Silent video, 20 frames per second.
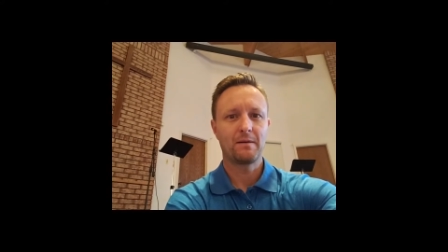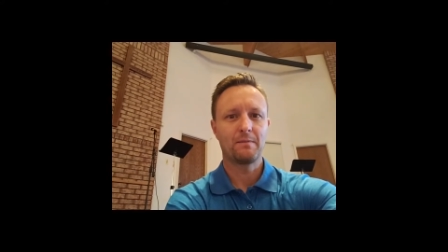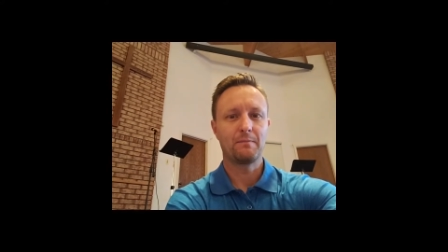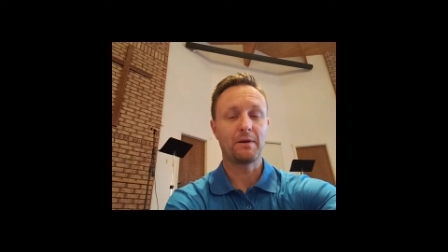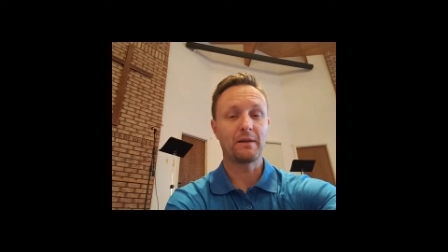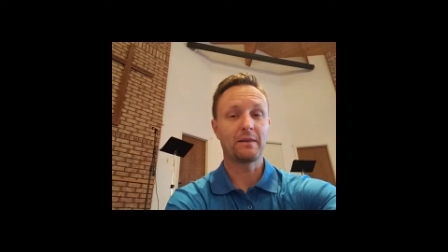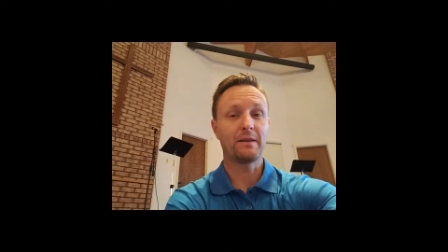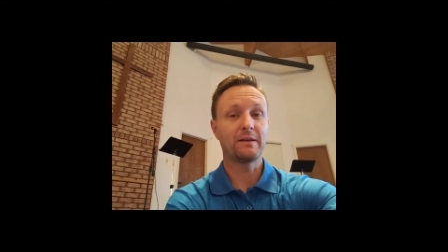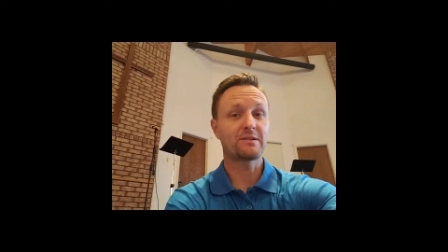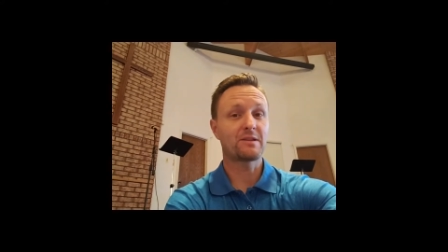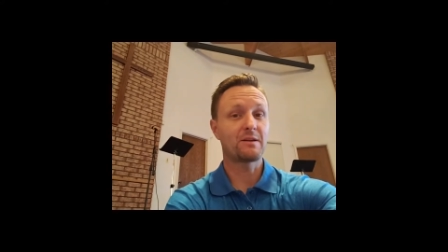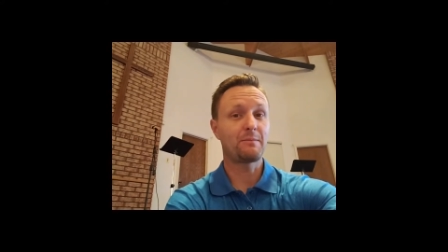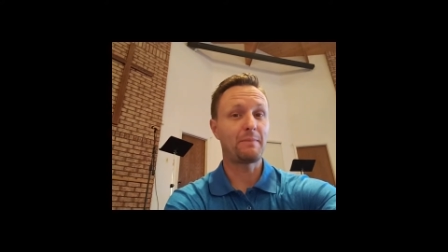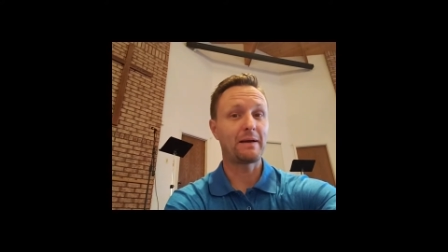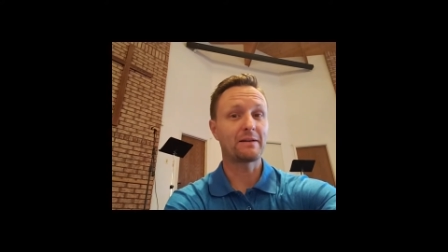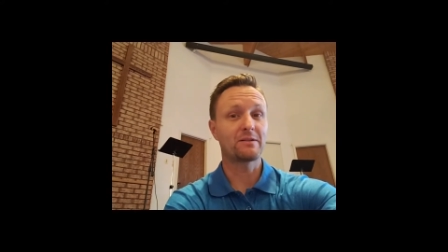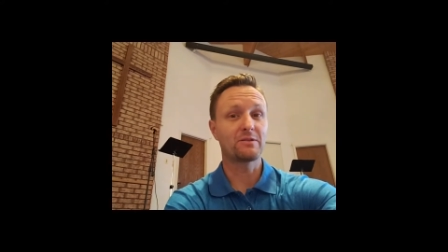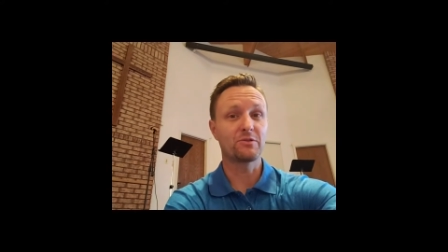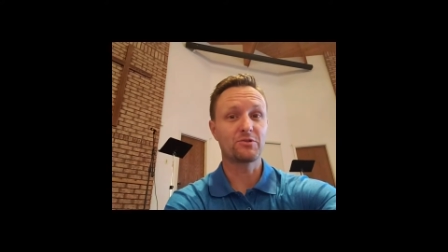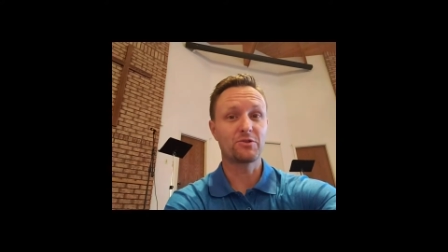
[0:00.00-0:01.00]
But let's come
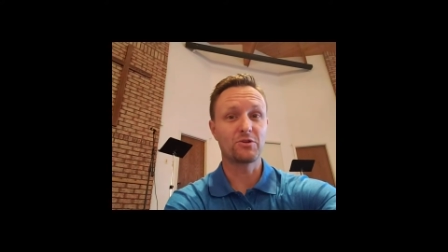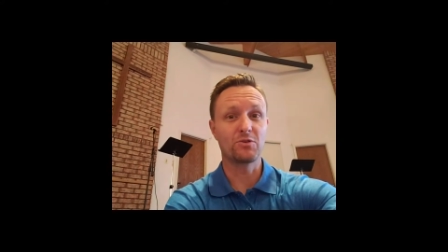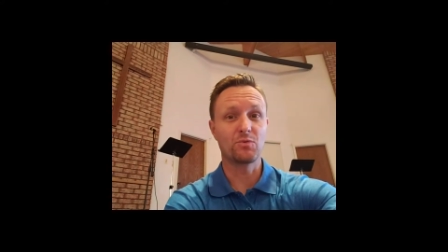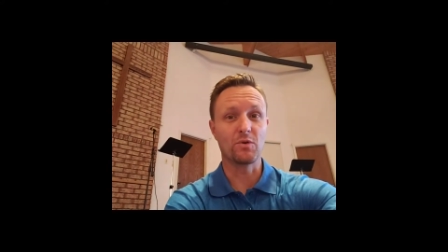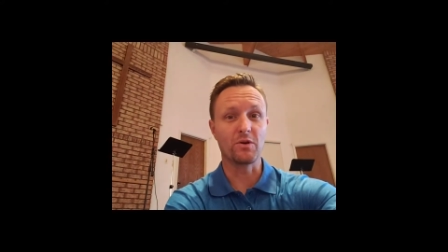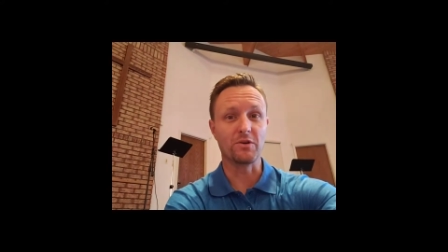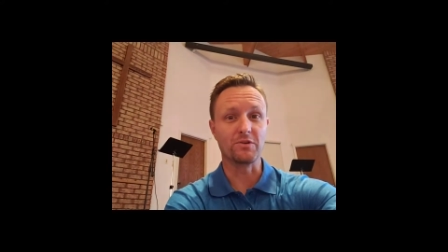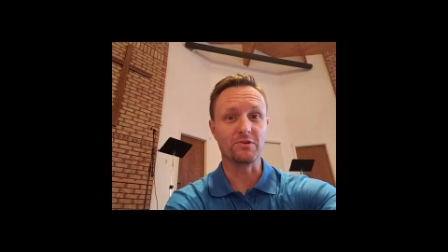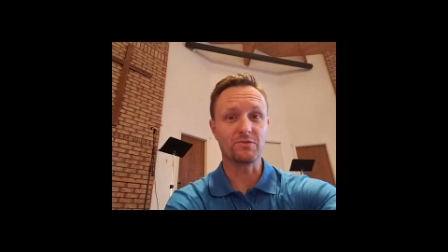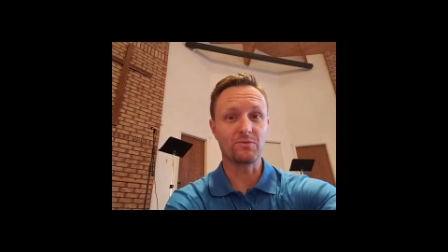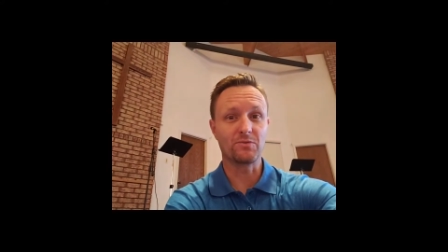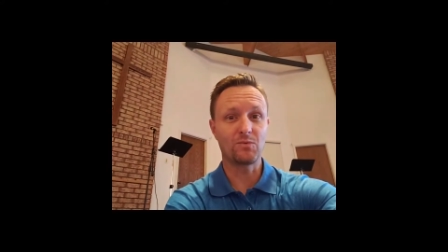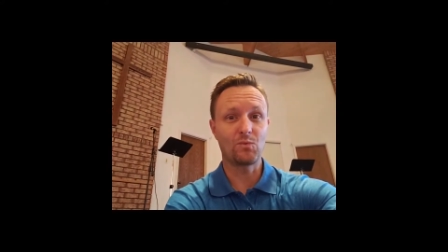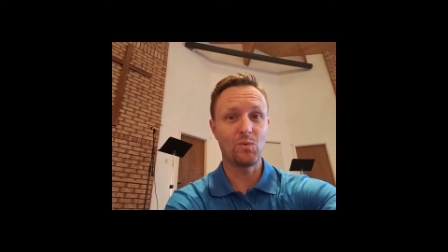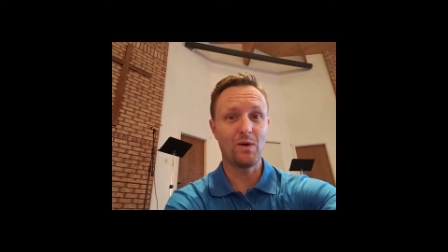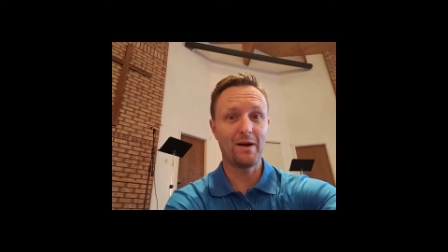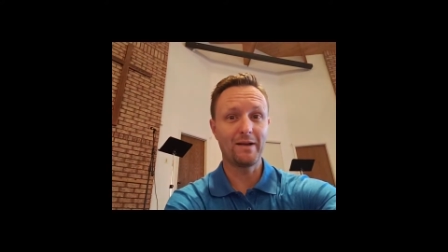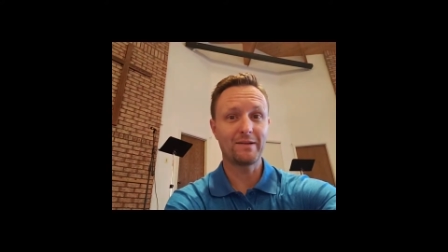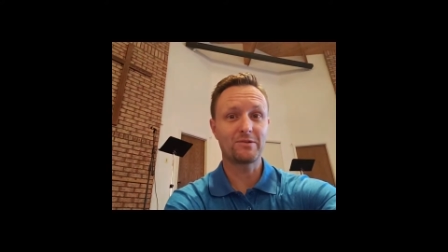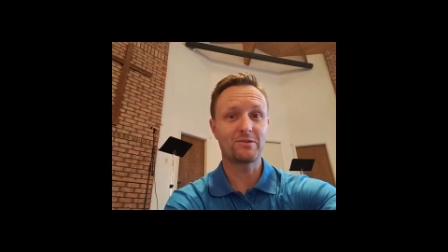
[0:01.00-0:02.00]
back to those two words.
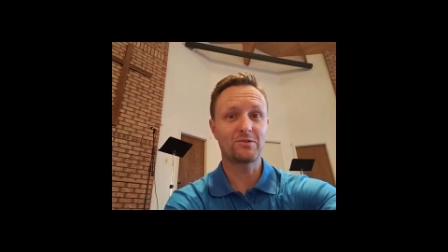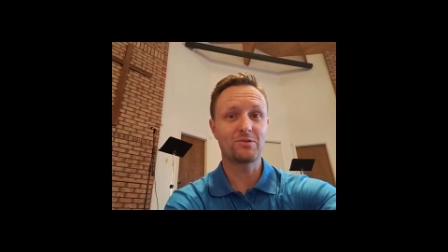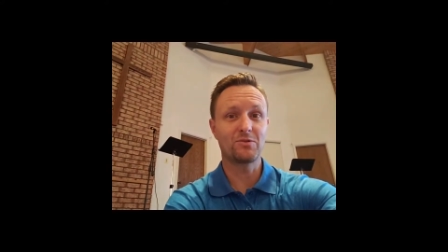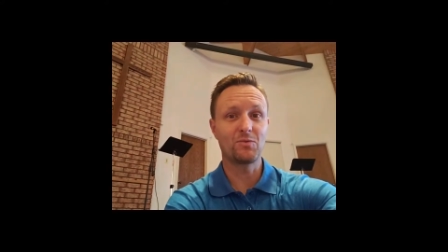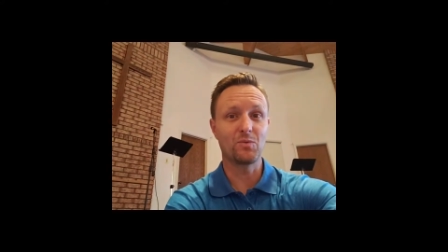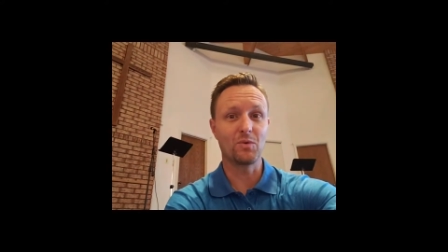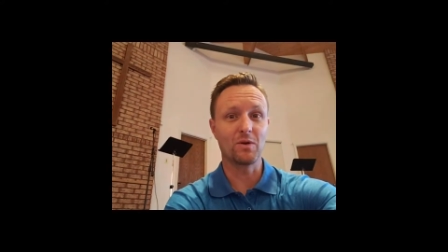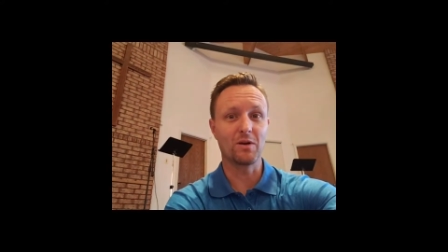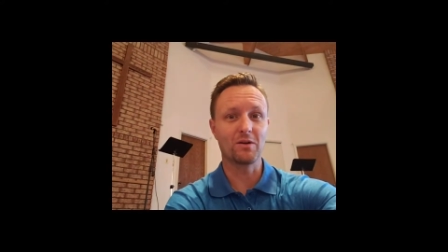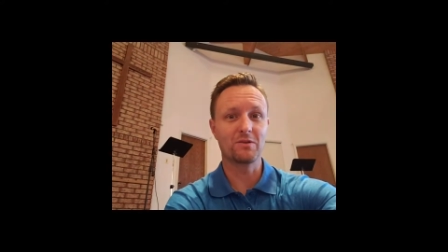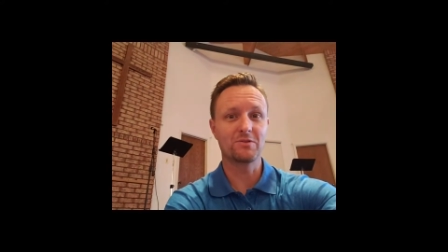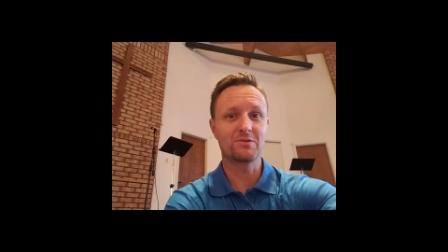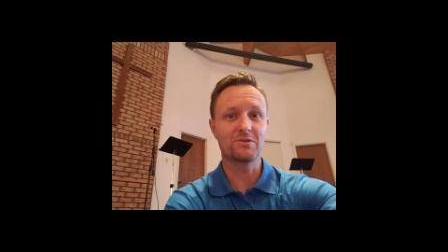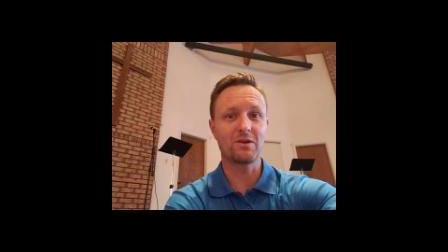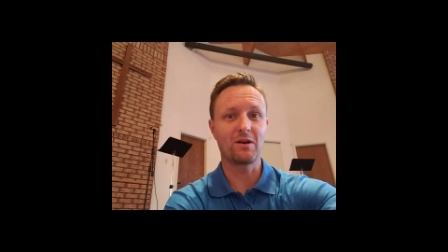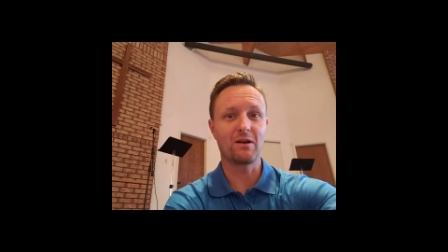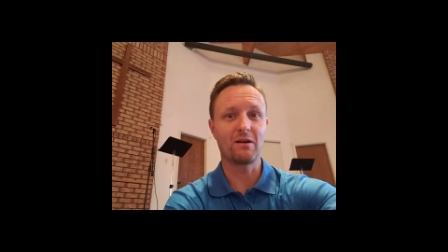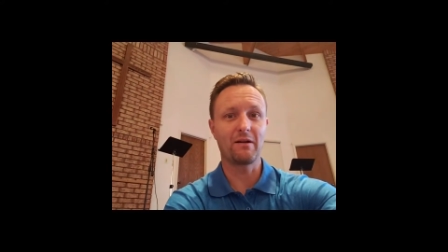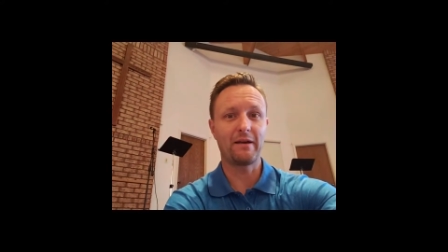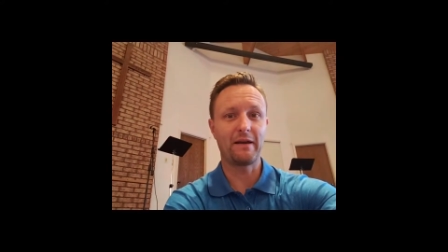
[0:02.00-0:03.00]
What two words
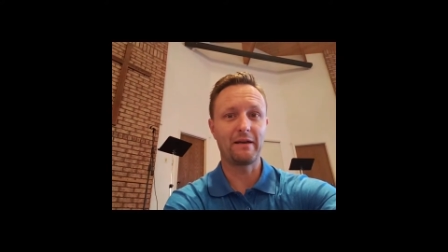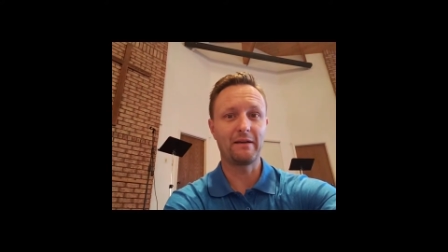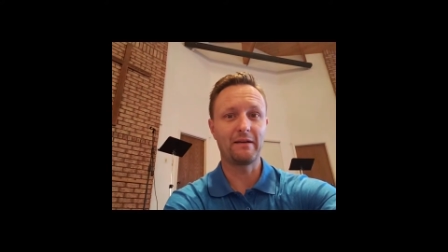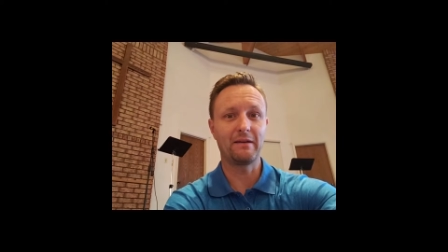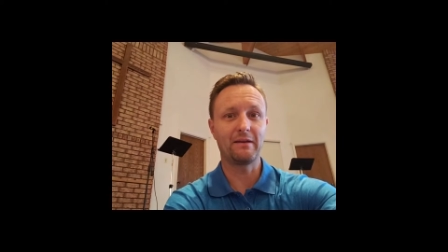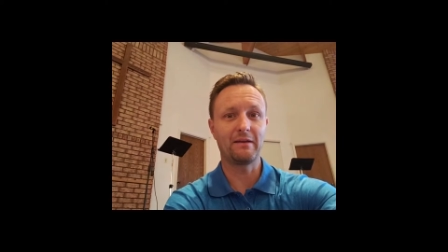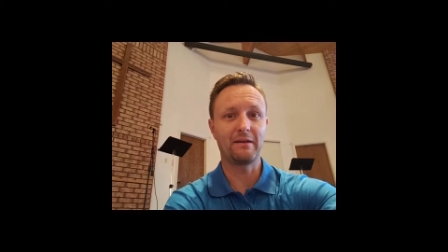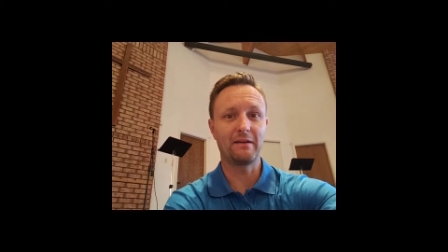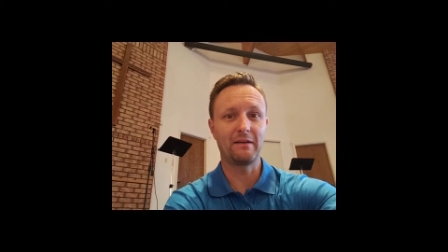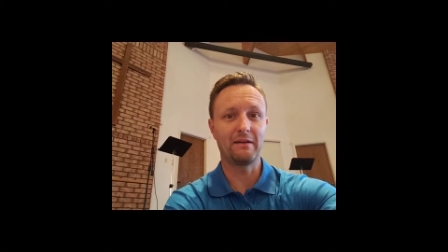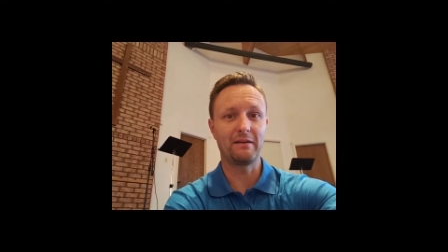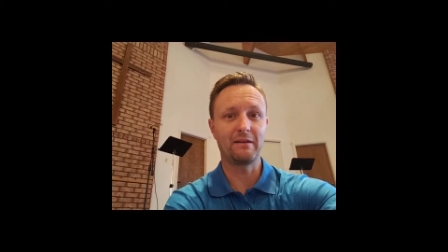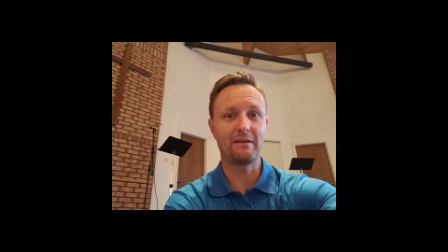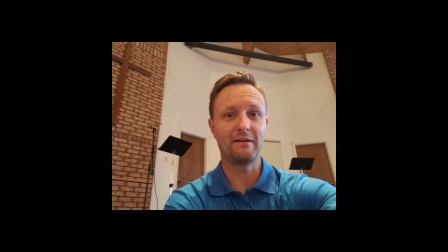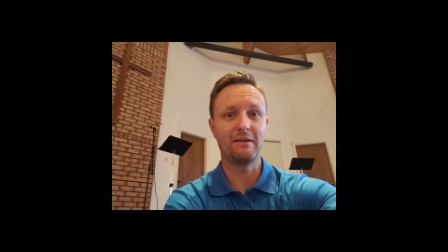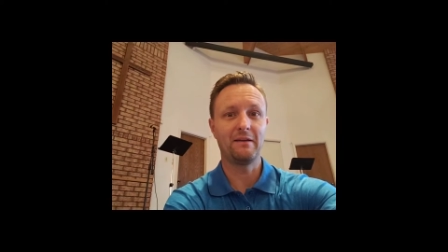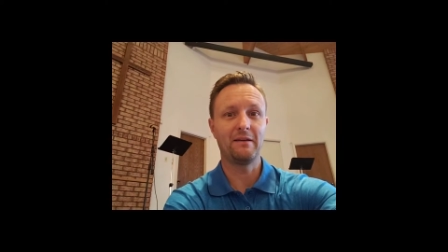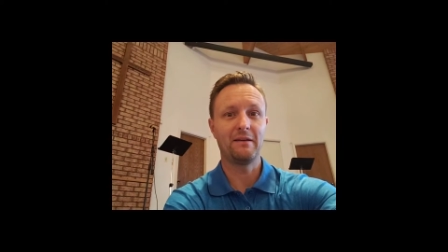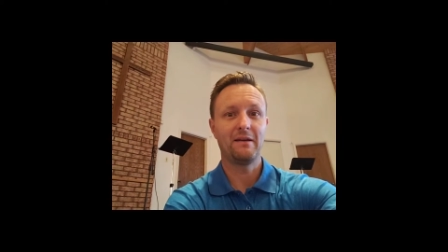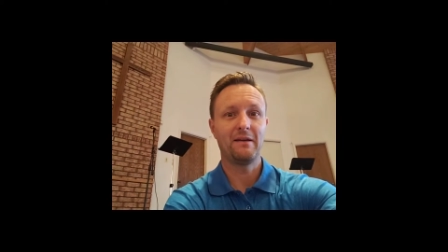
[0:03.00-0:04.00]
are hanging
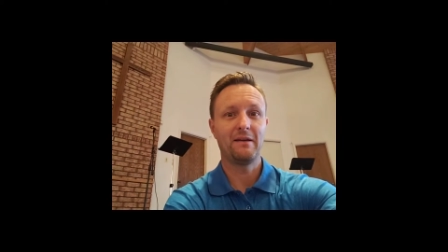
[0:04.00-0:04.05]
in